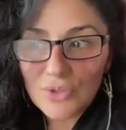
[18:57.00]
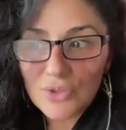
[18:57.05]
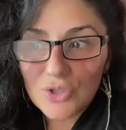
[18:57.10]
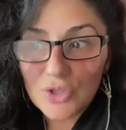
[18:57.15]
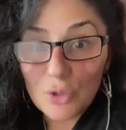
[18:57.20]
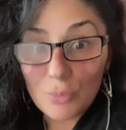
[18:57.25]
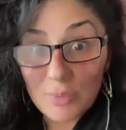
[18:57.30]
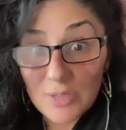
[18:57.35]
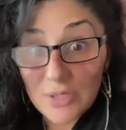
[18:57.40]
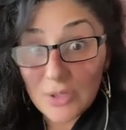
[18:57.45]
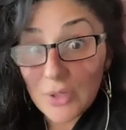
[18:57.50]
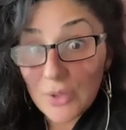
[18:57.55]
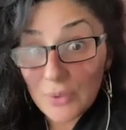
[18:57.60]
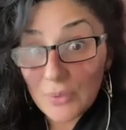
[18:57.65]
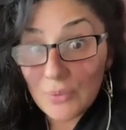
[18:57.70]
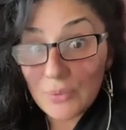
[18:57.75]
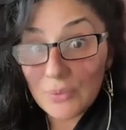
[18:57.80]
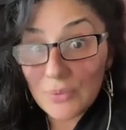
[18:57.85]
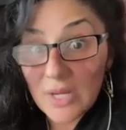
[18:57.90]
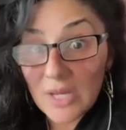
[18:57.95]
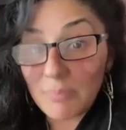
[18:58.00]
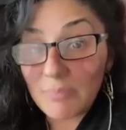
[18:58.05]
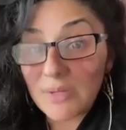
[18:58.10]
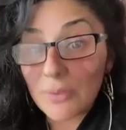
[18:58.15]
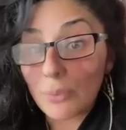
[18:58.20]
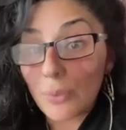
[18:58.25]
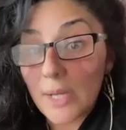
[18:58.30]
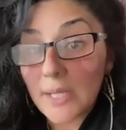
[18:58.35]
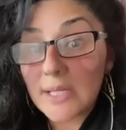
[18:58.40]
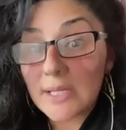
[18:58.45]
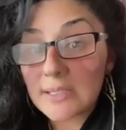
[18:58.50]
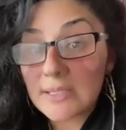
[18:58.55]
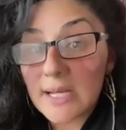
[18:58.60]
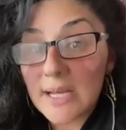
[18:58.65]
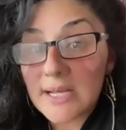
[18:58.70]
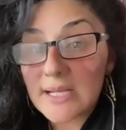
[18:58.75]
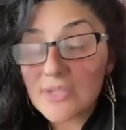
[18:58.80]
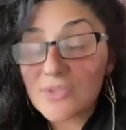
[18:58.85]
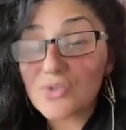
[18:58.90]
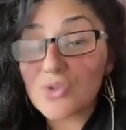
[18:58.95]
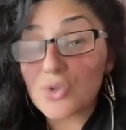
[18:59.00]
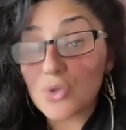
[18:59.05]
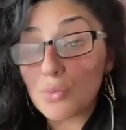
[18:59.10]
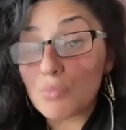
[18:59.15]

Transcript: to be known and be recognized,